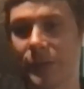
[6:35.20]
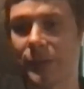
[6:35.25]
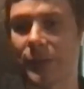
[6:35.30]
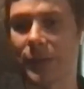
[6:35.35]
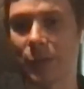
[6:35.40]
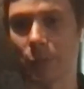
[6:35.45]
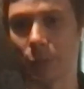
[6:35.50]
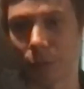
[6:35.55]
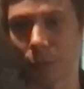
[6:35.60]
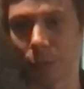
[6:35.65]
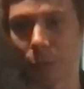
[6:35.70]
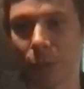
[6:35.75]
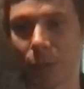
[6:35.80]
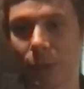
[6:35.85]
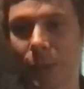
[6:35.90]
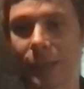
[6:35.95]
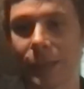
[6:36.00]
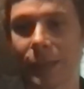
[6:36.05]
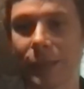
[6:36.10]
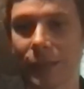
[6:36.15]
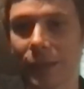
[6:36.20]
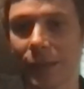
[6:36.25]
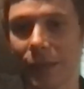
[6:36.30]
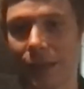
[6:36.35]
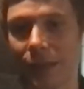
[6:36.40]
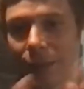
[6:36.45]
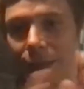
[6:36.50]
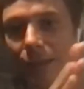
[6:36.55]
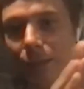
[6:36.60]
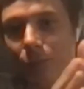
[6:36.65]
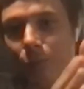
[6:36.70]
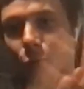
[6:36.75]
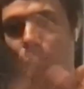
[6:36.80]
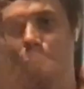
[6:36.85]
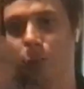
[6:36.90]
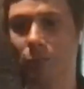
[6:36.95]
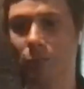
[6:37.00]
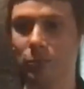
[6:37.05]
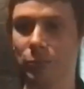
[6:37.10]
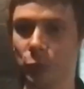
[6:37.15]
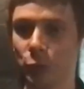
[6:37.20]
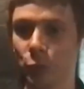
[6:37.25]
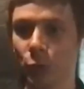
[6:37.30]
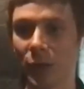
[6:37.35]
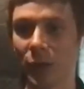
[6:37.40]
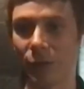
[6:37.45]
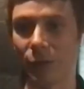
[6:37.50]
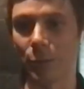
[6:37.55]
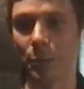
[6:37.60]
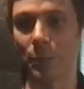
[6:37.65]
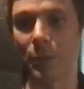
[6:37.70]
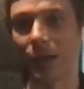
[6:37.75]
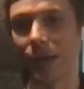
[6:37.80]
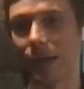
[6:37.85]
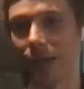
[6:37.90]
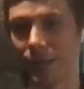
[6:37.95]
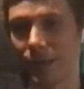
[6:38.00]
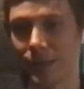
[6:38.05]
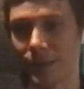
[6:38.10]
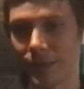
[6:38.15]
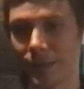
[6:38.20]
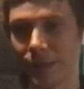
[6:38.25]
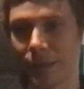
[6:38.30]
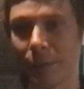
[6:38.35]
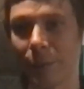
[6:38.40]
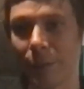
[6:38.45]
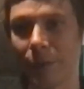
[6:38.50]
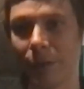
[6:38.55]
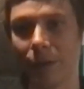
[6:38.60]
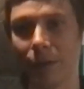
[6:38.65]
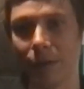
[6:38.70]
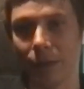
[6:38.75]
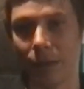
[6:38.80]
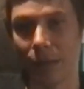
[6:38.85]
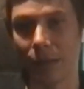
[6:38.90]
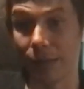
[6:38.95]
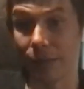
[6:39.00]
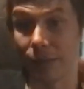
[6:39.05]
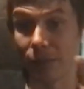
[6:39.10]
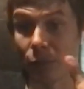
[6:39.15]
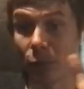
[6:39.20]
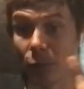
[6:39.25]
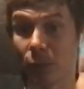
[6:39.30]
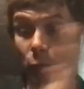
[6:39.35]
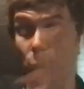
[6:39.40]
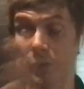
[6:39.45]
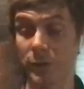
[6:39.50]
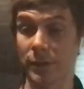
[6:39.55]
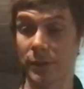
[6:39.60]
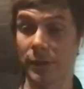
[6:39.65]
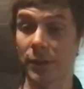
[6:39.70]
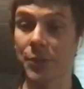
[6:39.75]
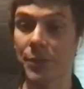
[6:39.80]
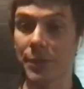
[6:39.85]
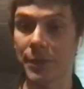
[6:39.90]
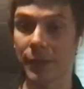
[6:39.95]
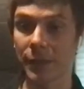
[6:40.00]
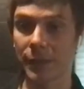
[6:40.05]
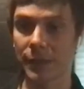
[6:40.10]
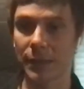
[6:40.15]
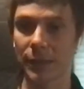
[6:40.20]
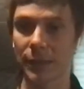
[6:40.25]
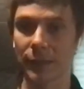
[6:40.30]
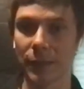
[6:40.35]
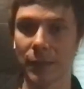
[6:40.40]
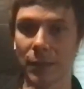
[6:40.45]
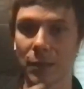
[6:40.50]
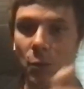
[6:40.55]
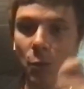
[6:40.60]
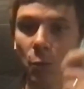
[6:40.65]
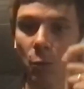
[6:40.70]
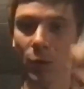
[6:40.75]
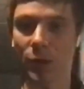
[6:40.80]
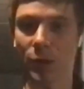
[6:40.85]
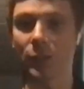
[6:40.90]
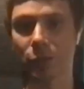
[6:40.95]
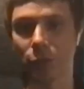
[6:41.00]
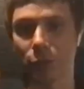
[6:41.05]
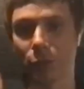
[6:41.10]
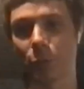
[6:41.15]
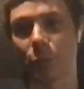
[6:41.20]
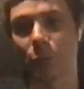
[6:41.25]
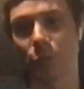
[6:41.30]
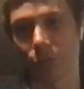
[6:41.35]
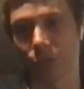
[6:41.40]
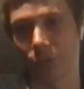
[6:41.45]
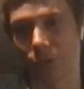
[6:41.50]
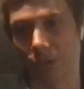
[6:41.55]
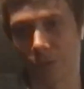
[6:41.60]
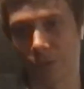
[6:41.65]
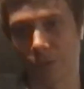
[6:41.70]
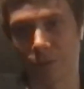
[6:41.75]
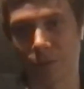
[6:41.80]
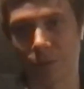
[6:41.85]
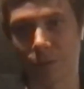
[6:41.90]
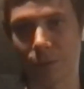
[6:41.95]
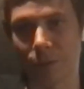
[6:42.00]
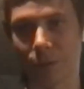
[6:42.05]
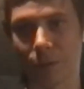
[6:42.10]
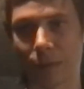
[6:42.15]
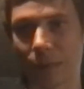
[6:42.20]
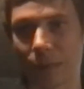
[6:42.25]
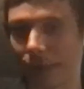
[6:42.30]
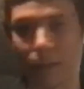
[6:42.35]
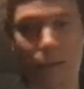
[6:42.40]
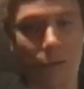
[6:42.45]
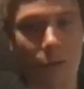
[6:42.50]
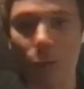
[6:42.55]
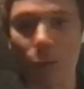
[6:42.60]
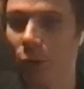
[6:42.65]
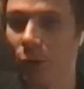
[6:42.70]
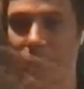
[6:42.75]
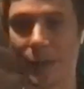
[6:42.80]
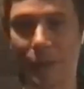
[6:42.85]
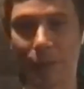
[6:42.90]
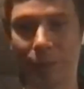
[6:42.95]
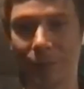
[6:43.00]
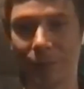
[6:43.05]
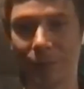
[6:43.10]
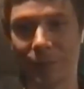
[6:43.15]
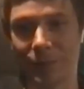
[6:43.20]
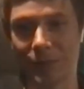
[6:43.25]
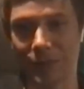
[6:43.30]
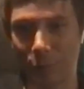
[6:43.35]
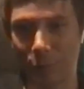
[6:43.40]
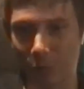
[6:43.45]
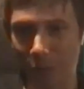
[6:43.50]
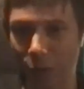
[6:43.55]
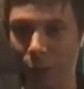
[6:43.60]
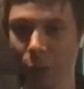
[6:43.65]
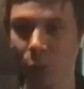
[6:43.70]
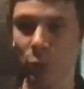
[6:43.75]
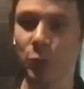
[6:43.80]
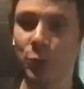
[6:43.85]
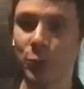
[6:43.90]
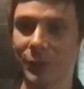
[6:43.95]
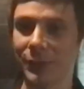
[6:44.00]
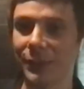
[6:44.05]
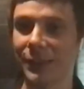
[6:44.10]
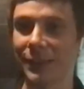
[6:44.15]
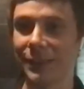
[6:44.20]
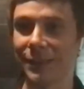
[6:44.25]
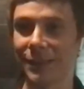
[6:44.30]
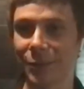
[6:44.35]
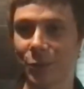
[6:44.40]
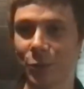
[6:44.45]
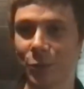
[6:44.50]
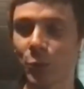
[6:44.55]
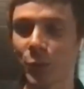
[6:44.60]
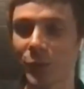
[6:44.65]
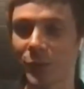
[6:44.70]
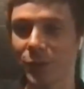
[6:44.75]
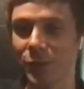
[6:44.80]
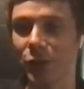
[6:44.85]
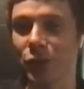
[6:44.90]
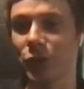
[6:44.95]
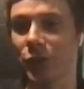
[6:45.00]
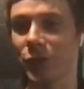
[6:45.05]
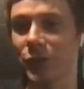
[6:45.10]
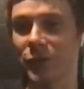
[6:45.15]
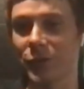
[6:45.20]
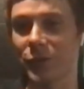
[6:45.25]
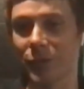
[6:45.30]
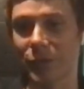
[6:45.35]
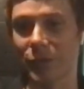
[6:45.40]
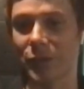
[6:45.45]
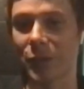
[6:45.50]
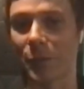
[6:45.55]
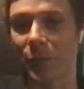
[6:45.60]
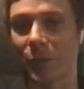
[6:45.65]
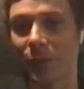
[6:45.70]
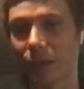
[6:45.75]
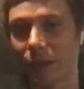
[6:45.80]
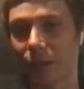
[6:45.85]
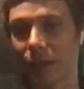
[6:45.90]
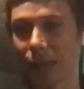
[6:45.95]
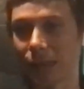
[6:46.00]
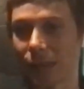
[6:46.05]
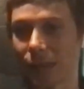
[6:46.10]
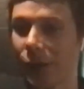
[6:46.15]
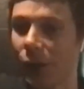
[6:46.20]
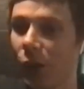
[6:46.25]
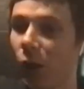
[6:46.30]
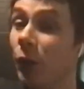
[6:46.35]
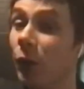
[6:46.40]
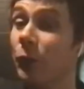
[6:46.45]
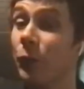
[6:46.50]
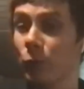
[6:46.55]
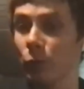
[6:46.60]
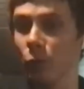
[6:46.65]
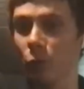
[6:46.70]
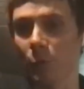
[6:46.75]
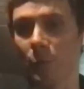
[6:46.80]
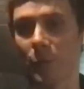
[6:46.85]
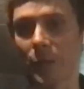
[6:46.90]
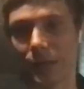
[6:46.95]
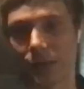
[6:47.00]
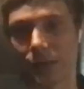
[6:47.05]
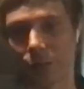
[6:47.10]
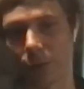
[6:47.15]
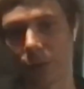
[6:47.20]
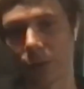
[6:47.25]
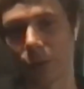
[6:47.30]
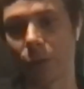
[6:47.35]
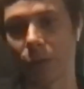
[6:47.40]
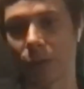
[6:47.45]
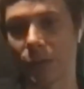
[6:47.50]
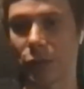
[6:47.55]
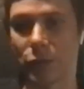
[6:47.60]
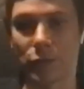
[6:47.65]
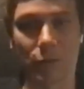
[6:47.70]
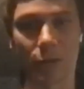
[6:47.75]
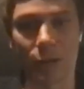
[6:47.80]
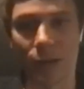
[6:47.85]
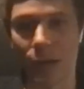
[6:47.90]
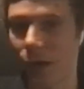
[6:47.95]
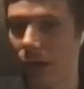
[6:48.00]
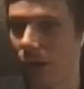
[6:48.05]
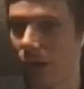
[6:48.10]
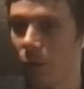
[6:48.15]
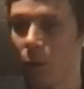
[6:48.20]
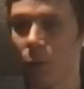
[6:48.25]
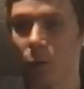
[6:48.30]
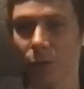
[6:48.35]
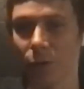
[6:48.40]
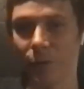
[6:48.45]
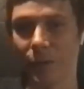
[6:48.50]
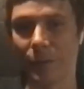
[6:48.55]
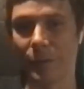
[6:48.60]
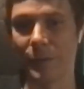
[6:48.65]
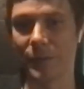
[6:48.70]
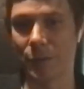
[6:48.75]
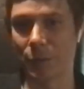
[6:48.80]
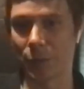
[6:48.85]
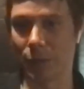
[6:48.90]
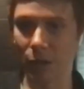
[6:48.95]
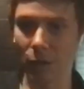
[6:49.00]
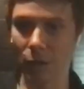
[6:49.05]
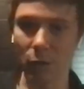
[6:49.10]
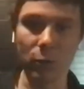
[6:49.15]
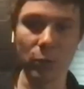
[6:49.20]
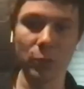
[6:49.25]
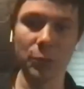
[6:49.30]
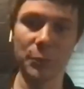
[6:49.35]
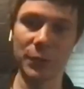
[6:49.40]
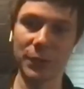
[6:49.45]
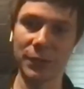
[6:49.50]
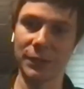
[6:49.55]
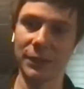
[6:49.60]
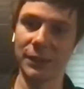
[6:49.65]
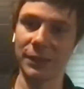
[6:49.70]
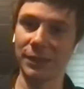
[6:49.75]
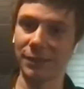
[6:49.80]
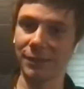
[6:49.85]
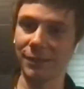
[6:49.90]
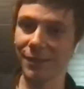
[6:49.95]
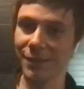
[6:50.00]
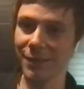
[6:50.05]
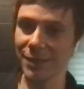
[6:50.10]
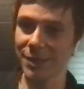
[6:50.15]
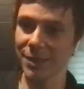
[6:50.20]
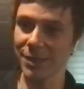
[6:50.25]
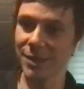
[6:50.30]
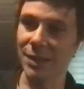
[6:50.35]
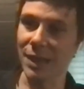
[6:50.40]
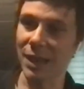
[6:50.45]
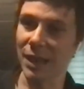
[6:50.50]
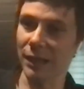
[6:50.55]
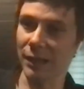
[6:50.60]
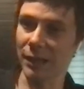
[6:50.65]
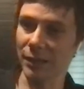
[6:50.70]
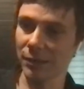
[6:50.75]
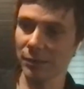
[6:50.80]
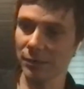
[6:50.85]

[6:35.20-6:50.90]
and what about that and then boom you have a parallel system and what was interesting is that 100% like all of them they were all doing that so it was not just something that a few companies were doing it's just all of them they were all building side